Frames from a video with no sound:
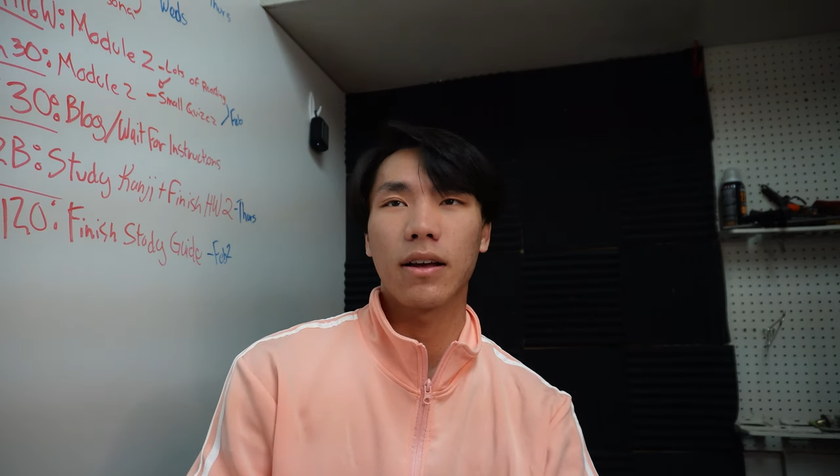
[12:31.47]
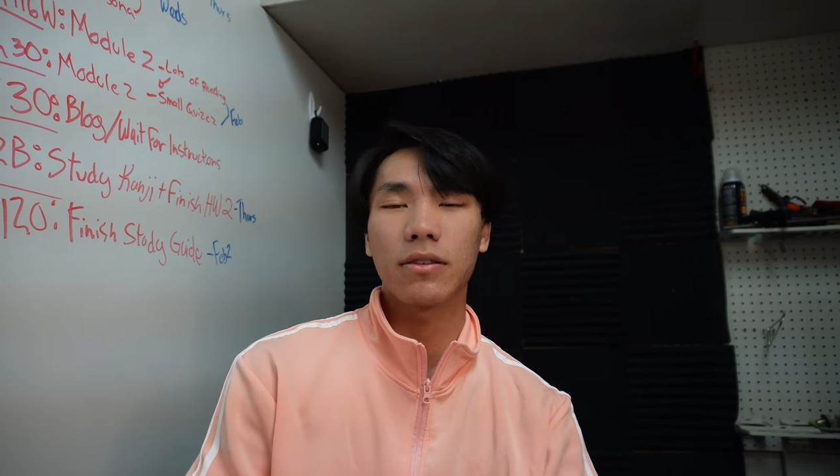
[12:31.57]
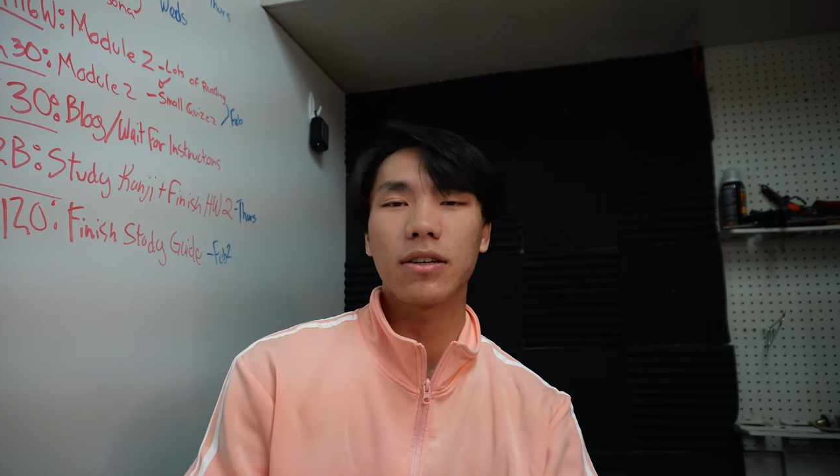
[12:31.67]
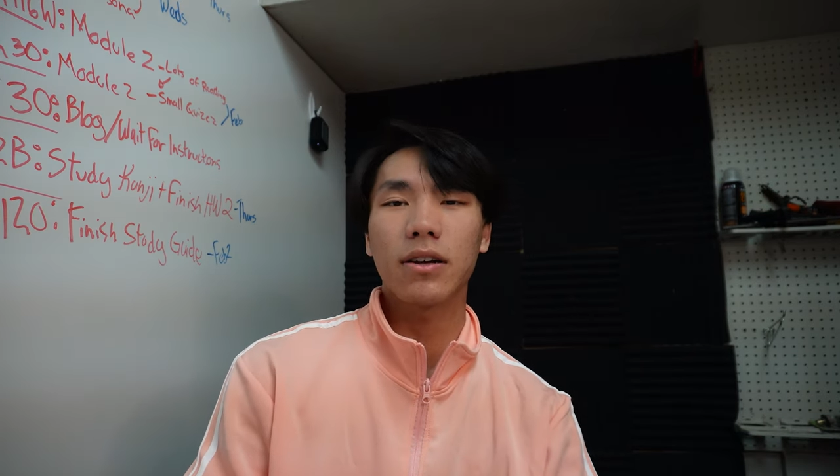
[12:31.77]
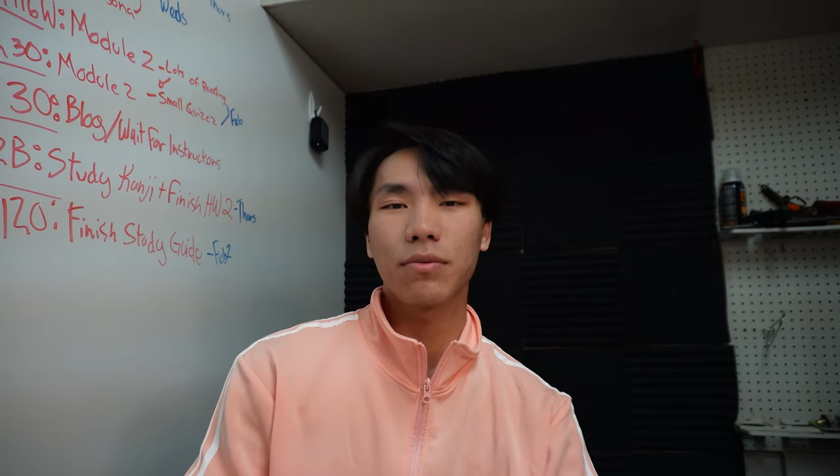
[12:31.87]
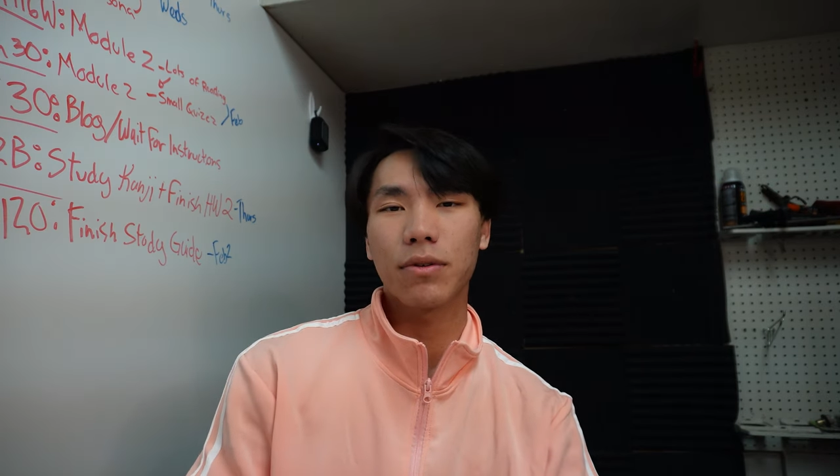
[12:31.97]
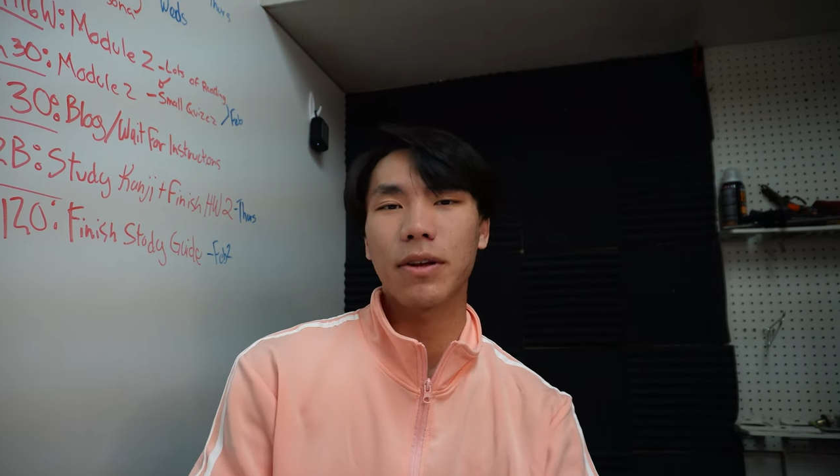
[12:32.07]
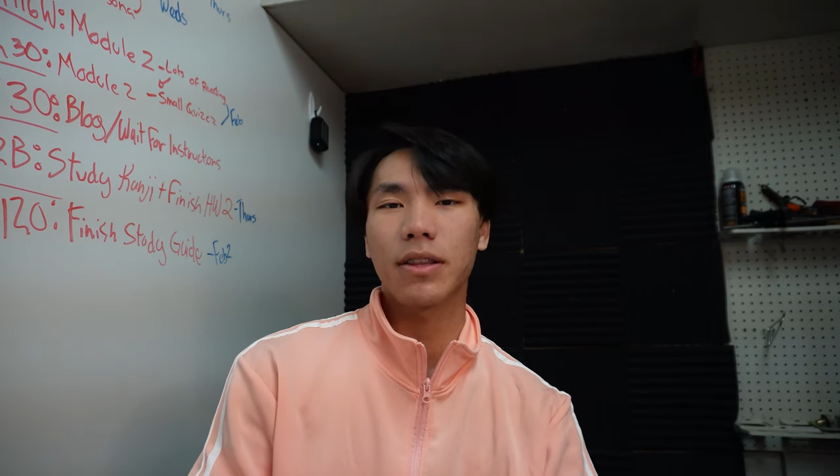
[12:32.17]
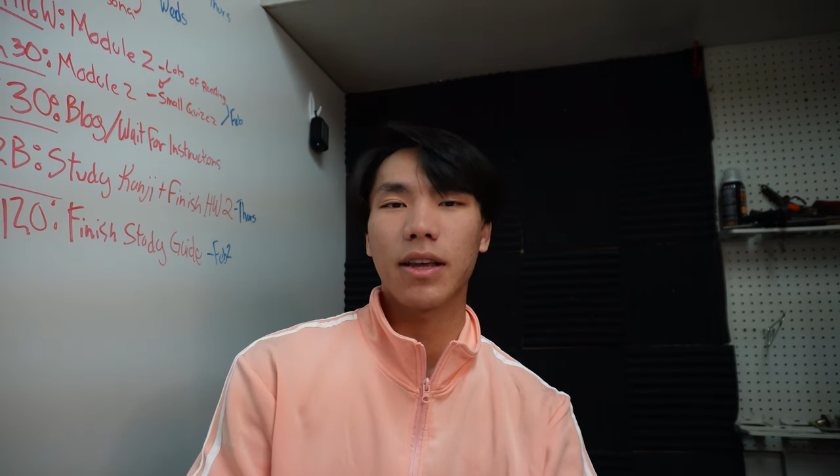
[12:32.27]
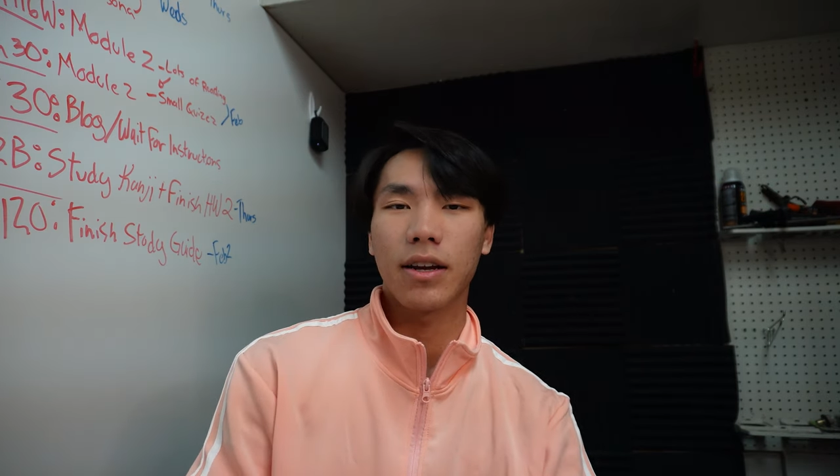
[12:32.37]
I'll talk more
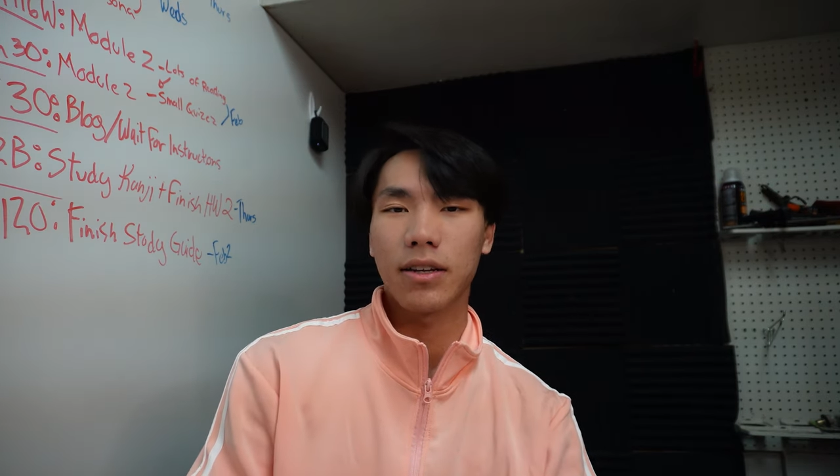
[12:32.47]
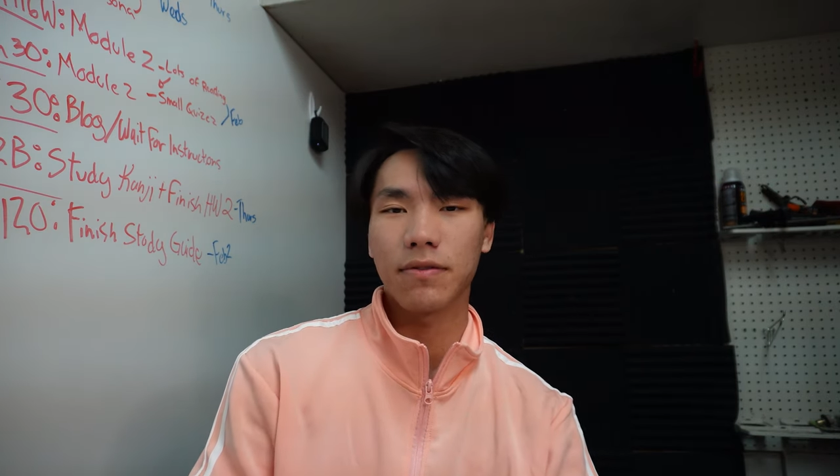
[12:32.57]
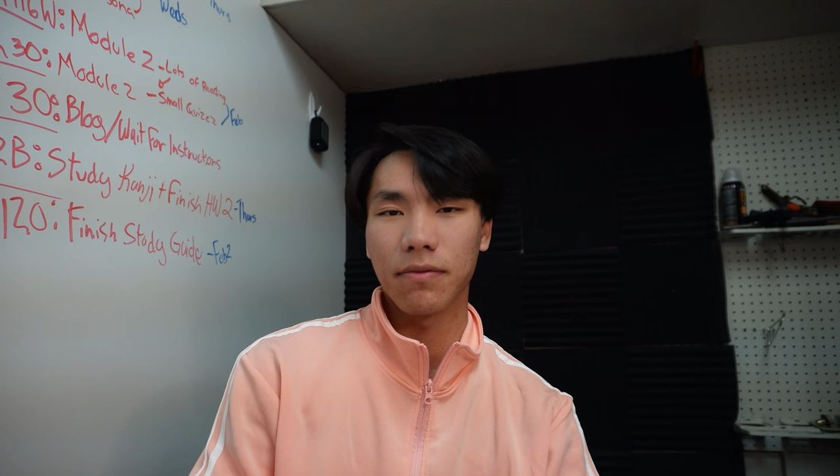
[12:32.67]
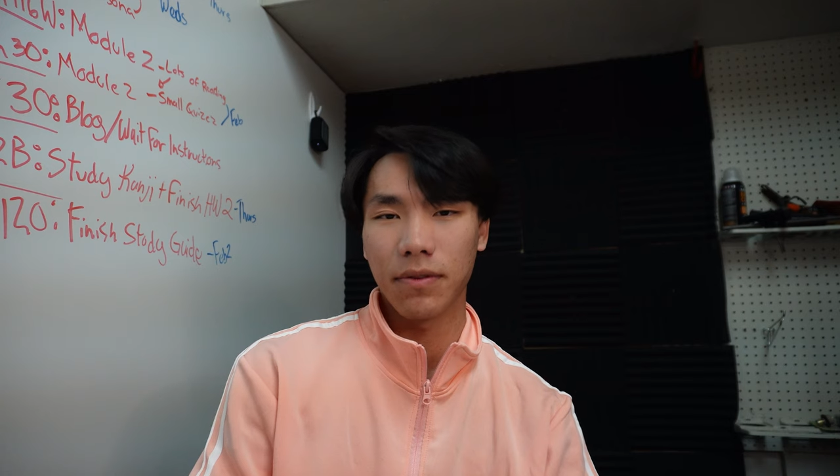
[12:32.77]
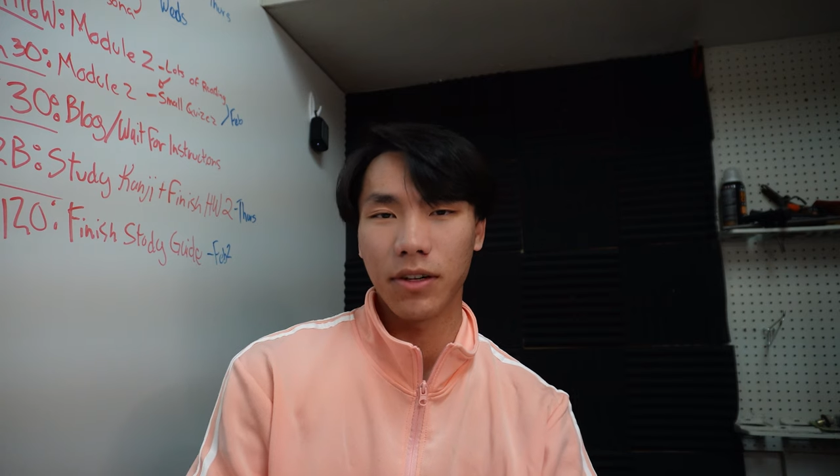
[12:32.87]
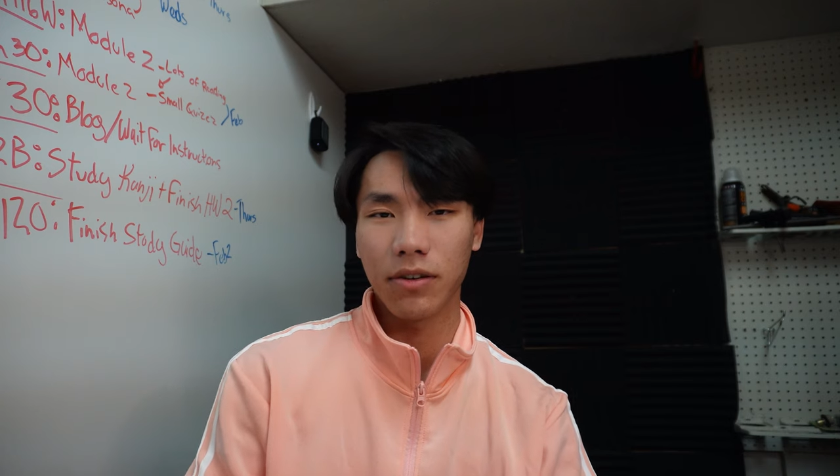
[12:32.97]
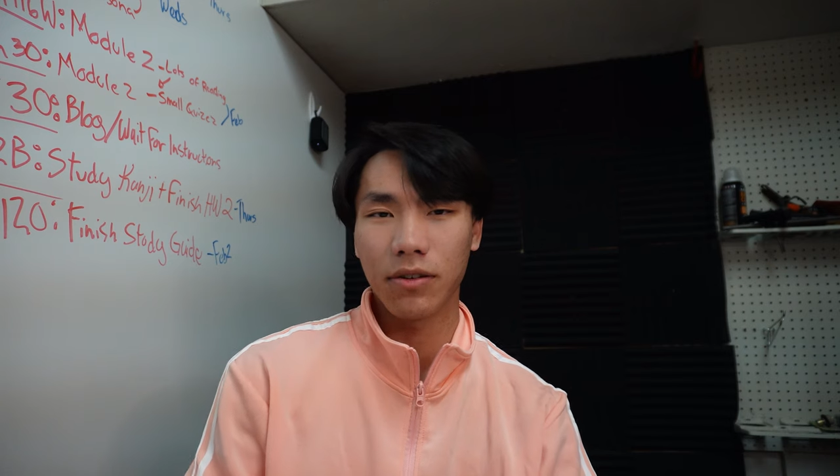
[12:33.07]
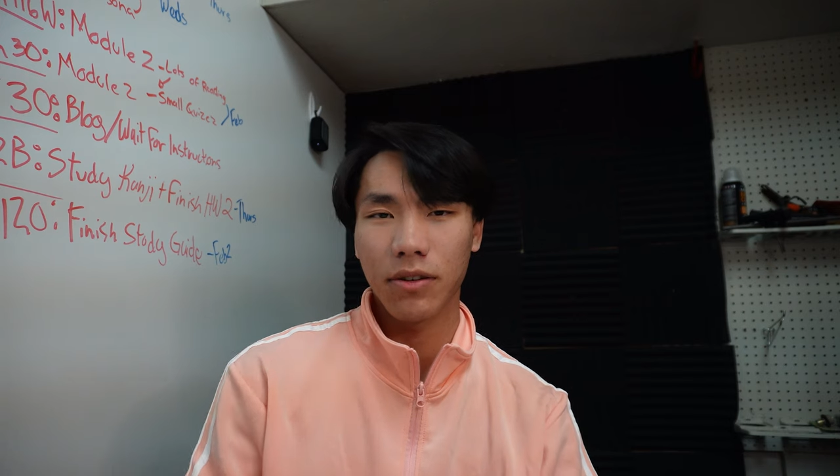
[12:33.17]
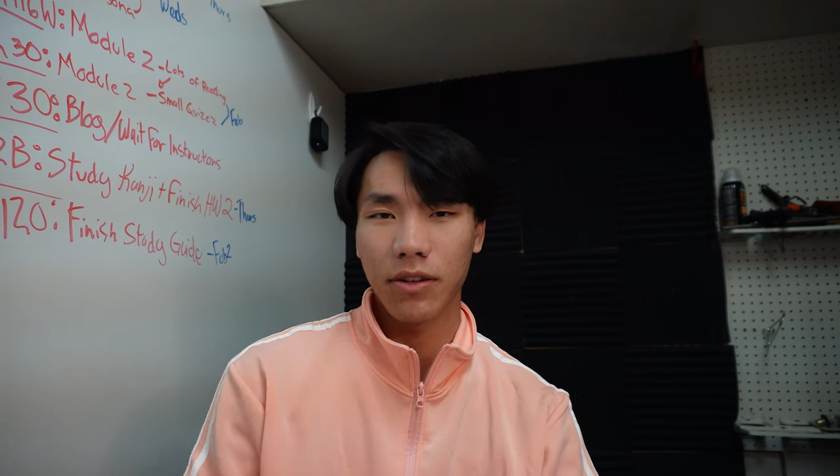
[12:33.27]
about that in a different video,